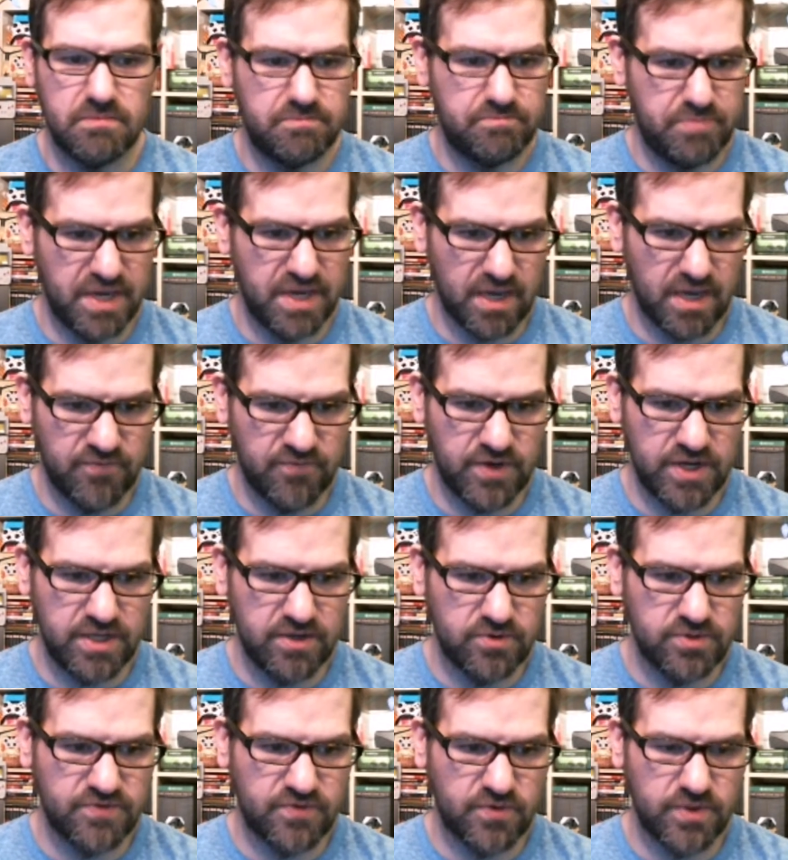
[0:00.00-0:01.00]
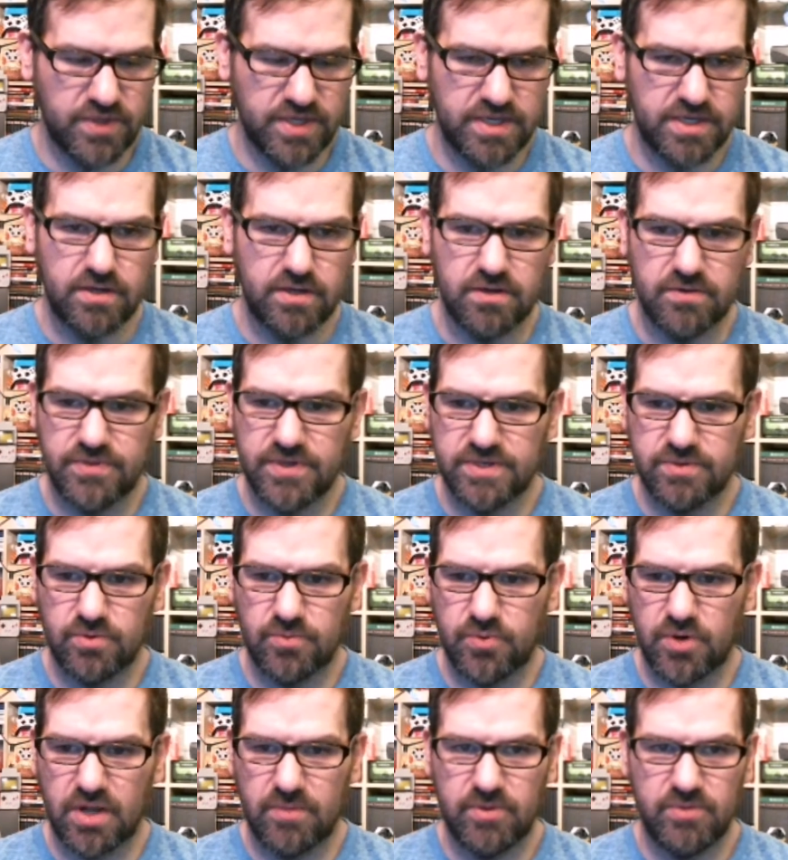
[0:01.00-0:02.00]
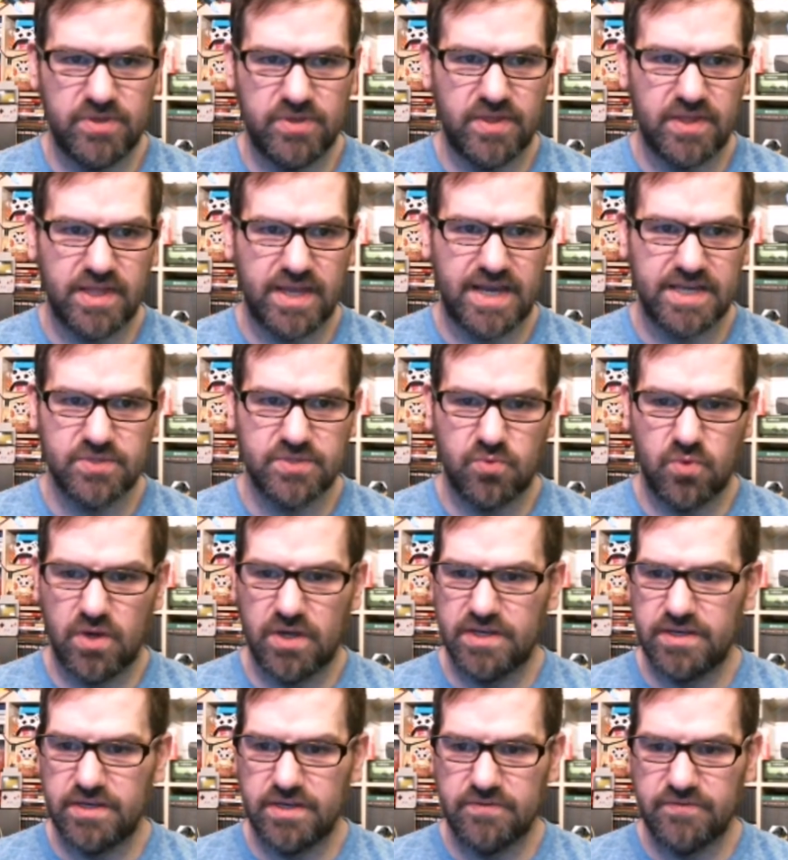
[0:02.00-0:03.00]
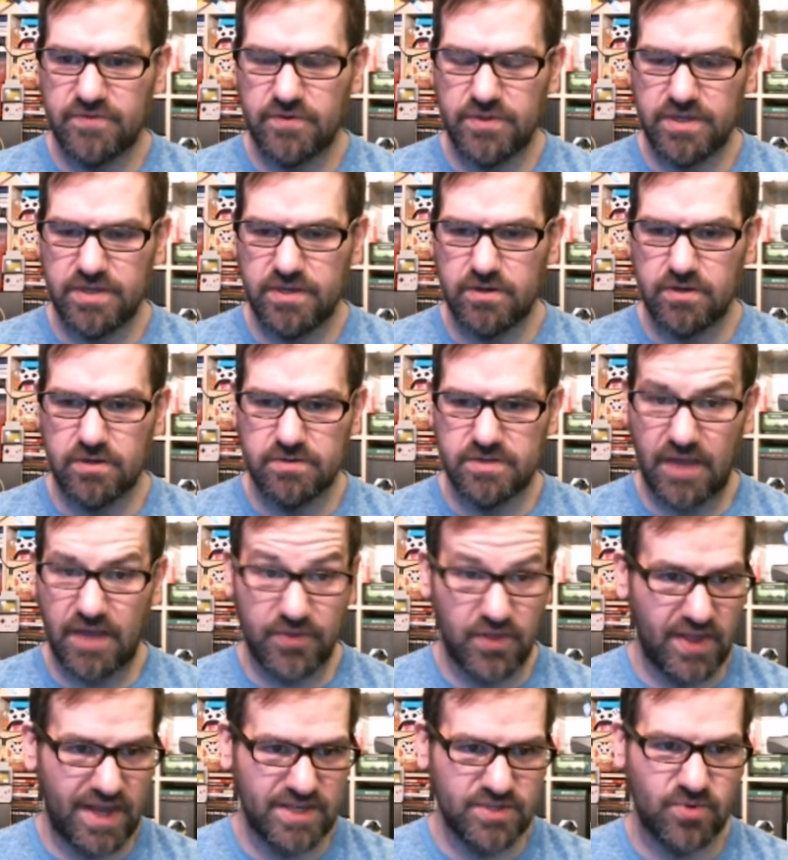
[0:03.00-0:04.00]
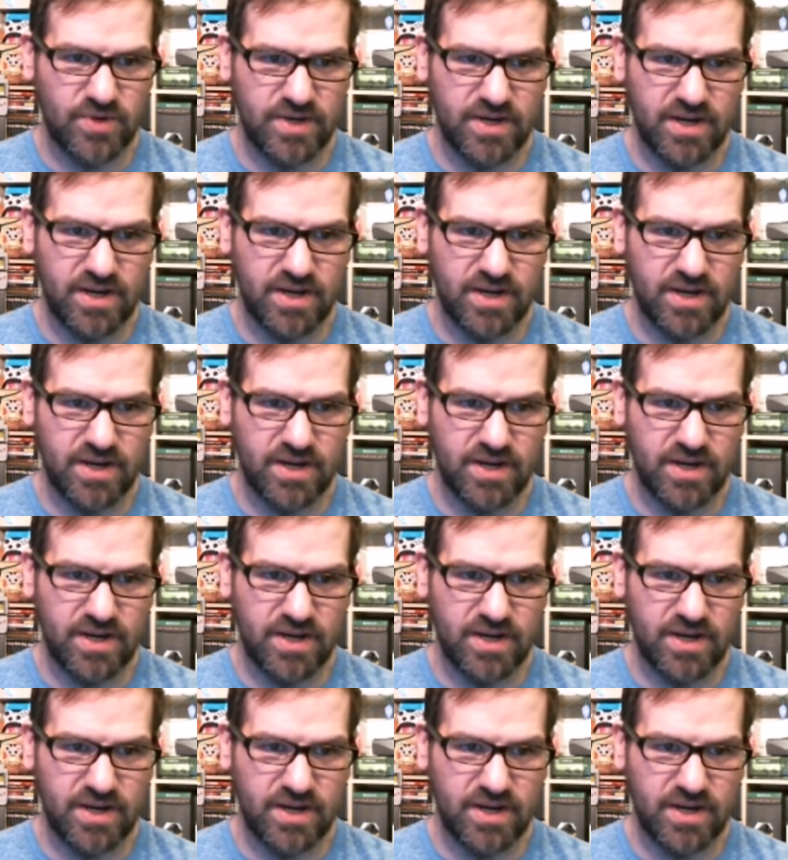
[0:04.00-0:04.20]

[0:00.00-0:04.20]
pickup videos for the year. This will probably be the last one for the year. Not the last one